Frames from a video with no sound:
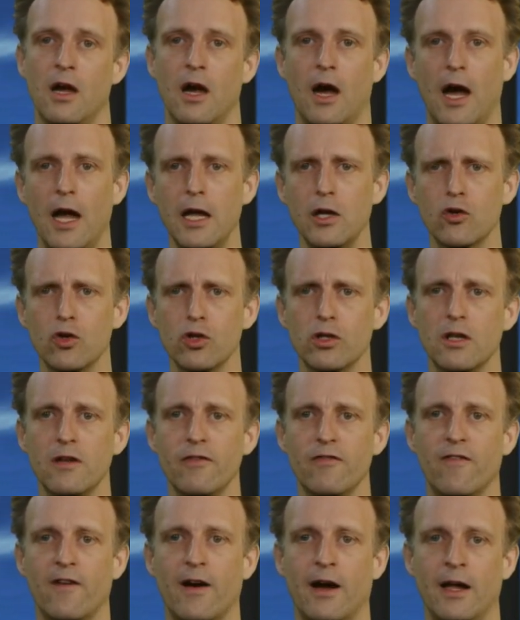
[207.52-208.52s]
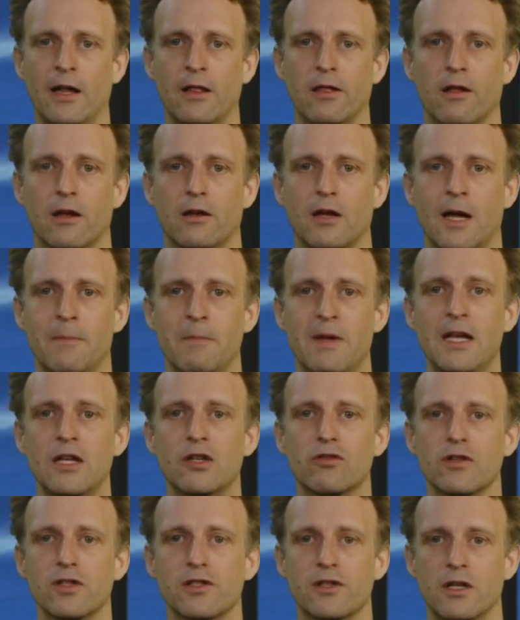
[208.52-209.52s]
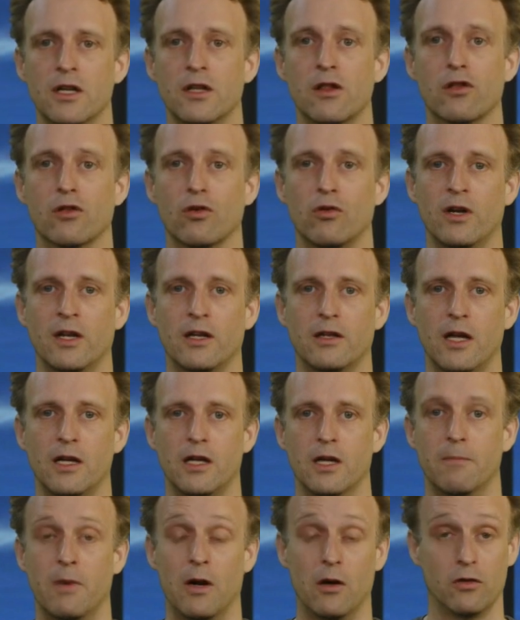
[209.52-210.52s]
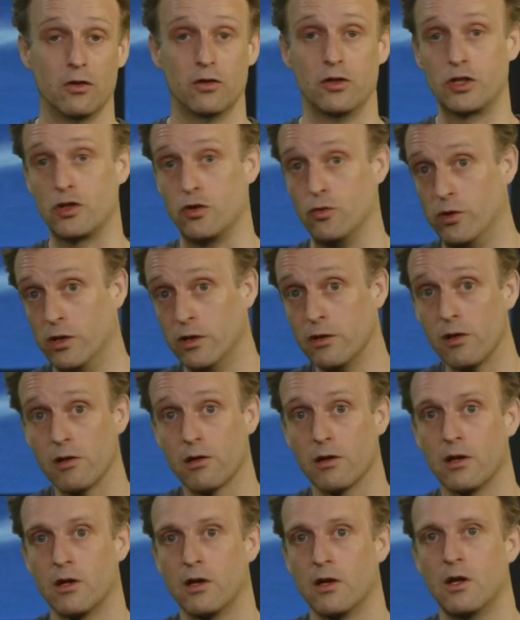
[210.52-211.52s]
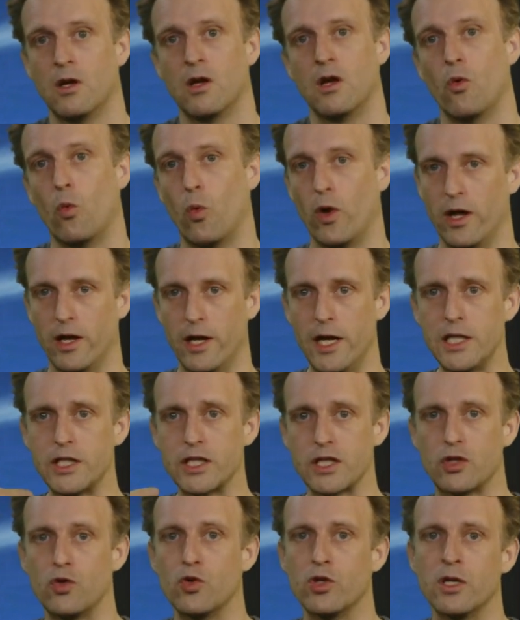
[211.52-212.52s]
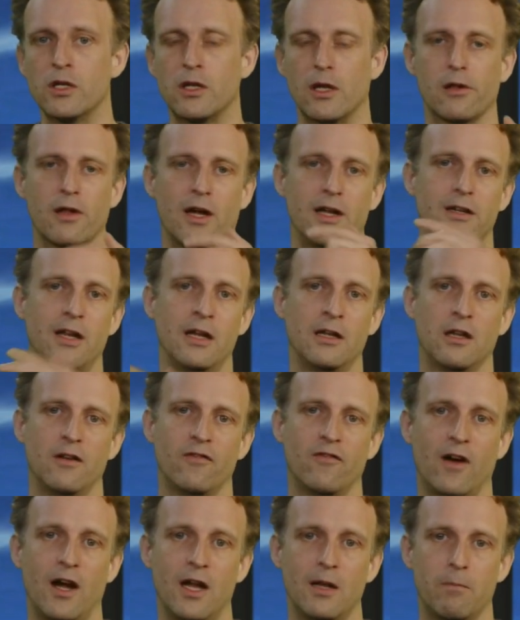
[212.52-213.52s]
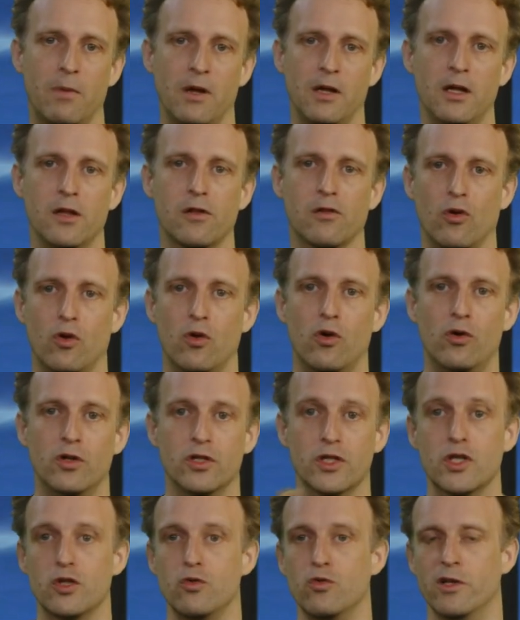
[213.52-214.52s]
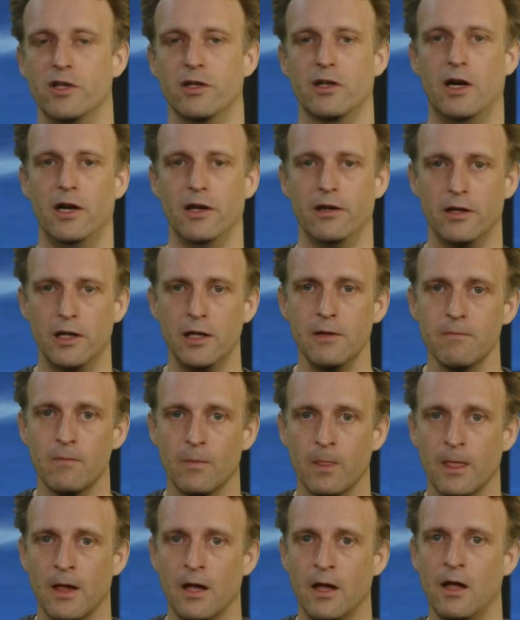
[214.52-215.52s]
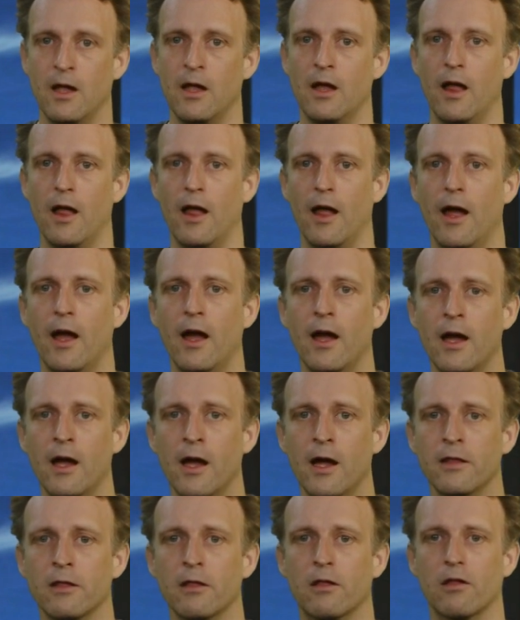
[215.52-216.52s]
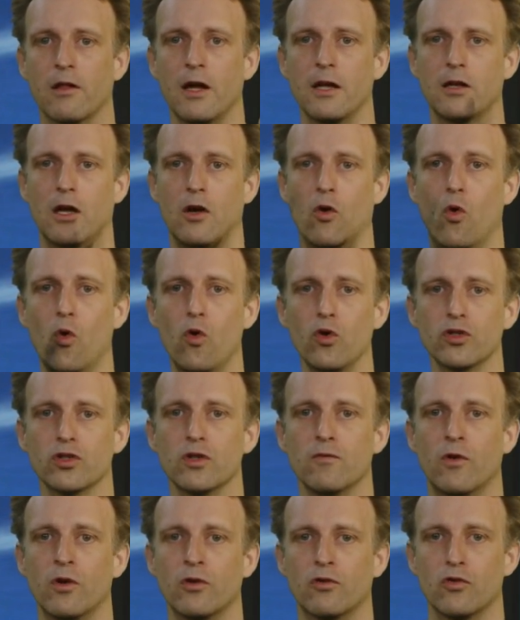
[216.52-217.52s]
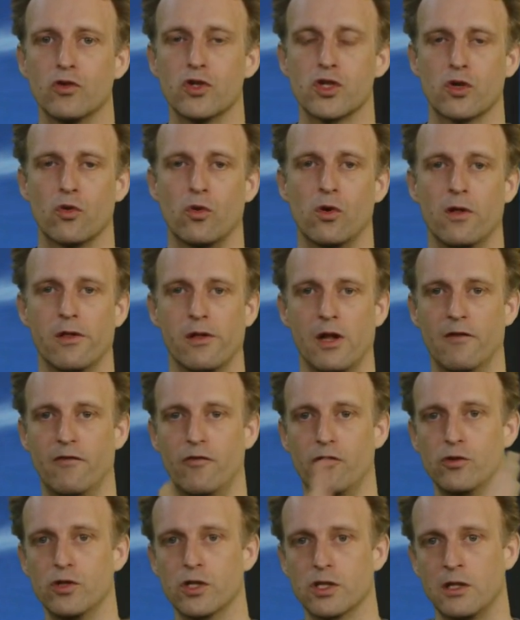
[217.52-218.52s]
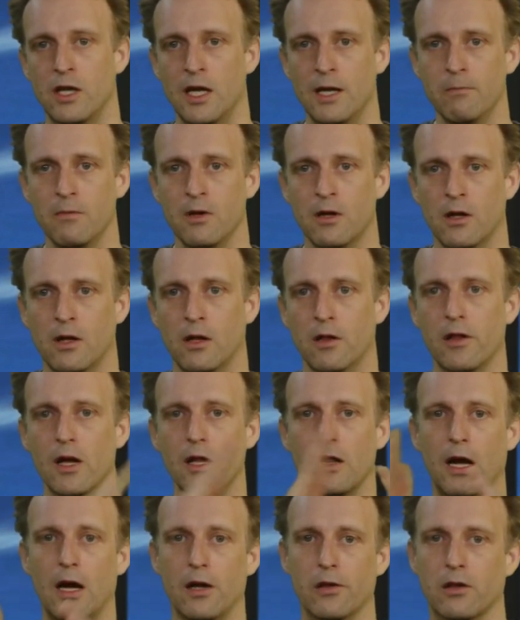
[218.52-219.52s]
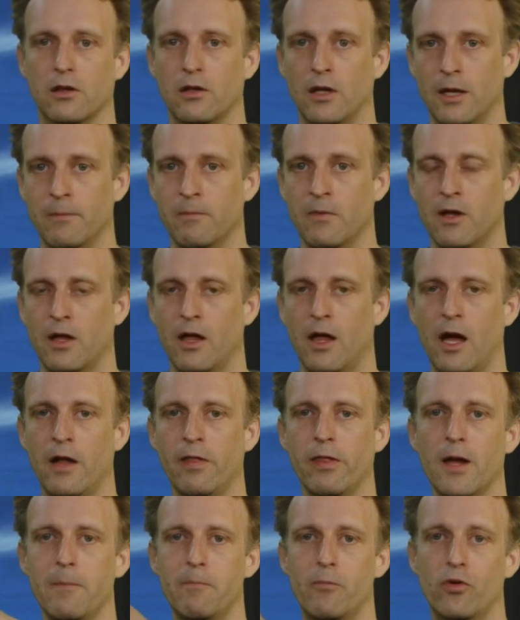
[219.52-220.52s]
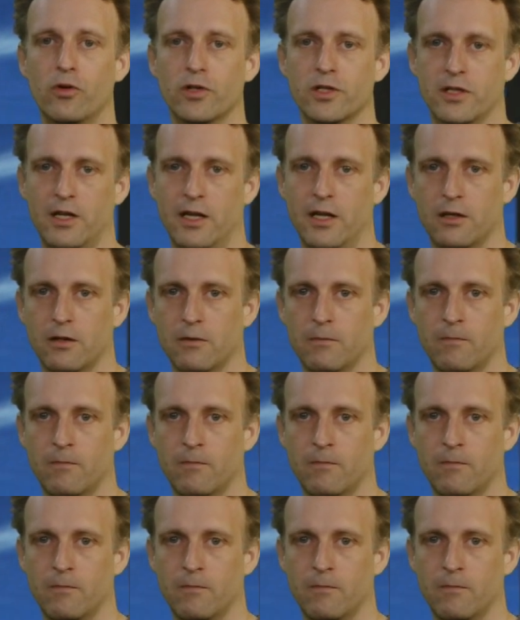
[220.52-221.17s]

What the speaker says: I could define that I'm interested in storing data about students, where each student is identified by his or her student ID, and that I also want to store their first name, their last name, and their birth date.